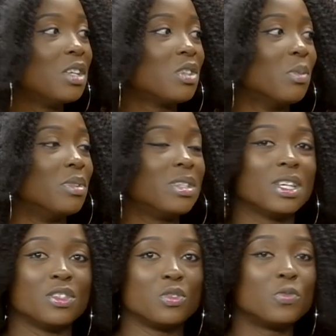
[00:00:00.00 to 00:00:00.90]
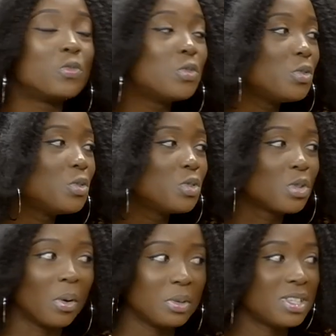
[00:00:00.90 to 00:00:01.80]
some would say it's the food.
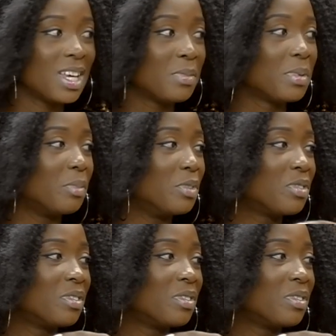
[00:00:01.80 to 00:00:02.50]
So what would you say has been For me, it's